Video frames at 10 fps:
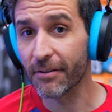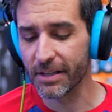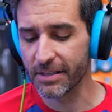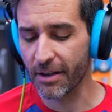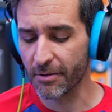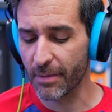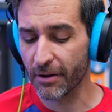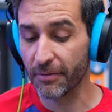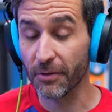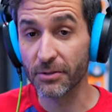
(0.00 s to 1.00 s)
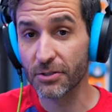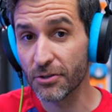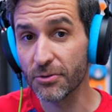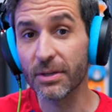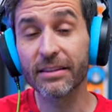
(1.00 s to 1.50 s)
of these other microphones
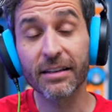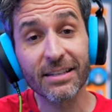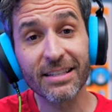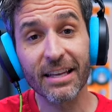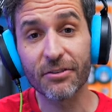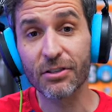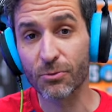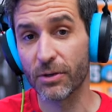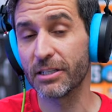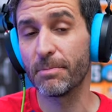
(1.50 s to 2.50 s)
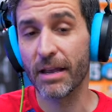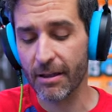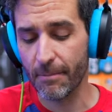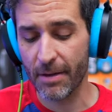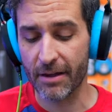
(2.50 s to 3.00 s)
do. It does let you switch
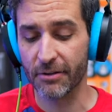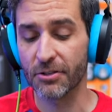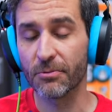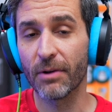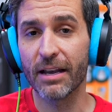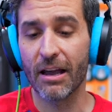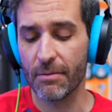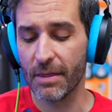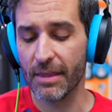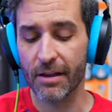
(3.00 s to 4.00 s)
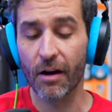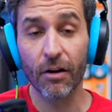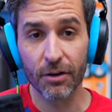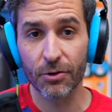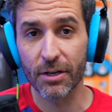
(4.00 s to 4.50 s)
pickup patterns. So right now I'm in the
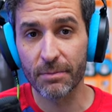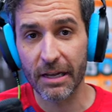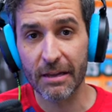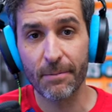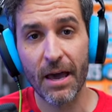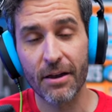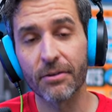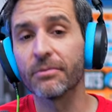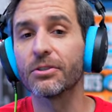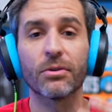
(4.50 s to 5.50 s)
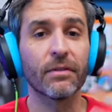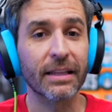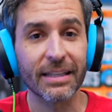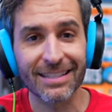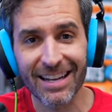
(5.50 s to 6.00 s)
cardioid pickup pattern, sort of
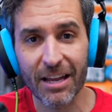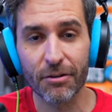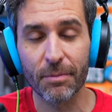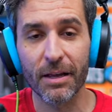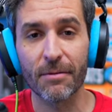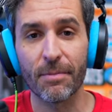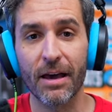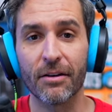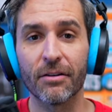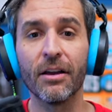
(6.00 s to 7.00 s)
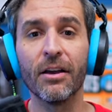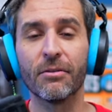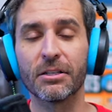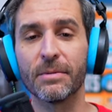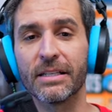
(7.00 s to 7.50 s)
like the standard pickup pattern,
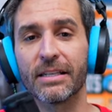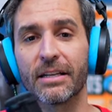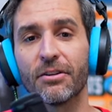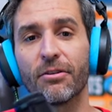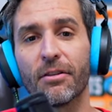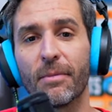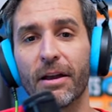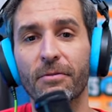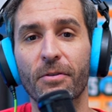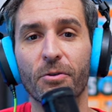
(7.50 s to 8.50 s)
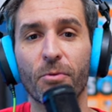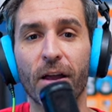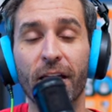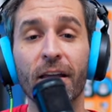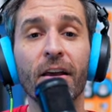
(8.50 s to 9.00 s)
which means as I turn the microphone
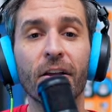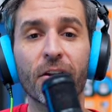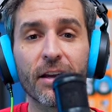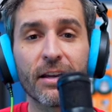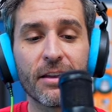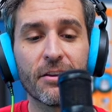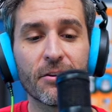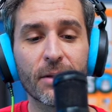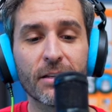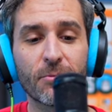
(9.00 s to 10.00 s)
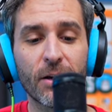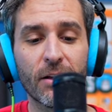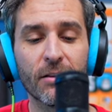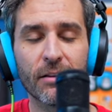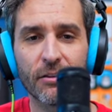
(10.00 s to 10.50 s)
away, you're not gonna hear me as
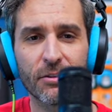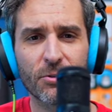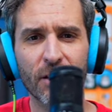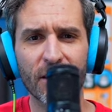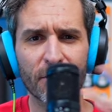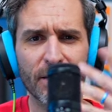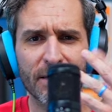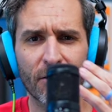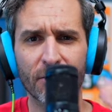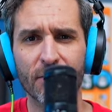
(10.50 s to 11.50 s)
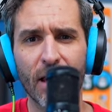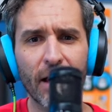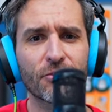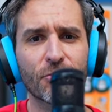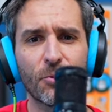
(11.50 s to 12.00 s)
well. You'll sort of hear me sound
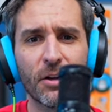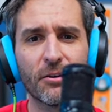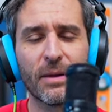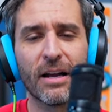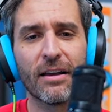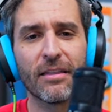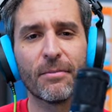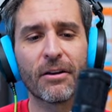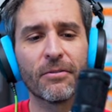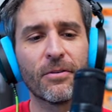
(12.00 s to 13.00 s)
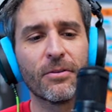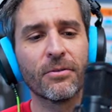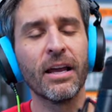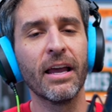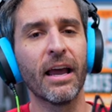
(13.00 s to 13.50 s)
extra weird behind the microphone,
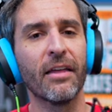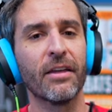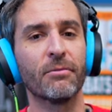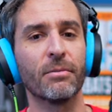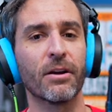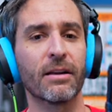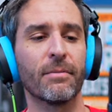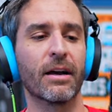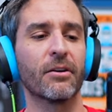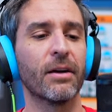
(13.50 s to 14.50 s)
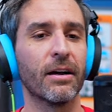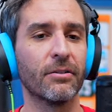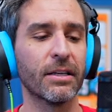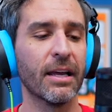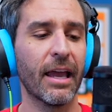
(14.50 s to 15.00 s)
and then we bring it back
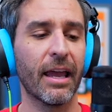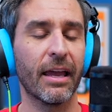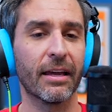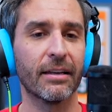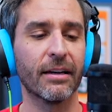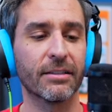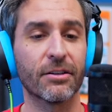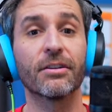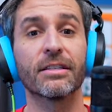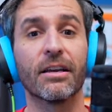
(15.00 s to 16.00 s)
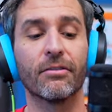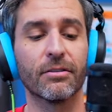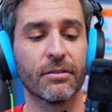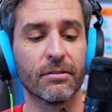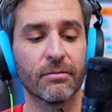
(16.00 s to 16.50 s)
around and I start to
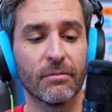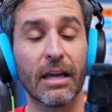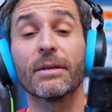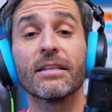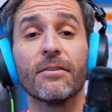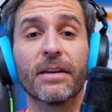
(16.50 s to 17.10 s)
sound like myself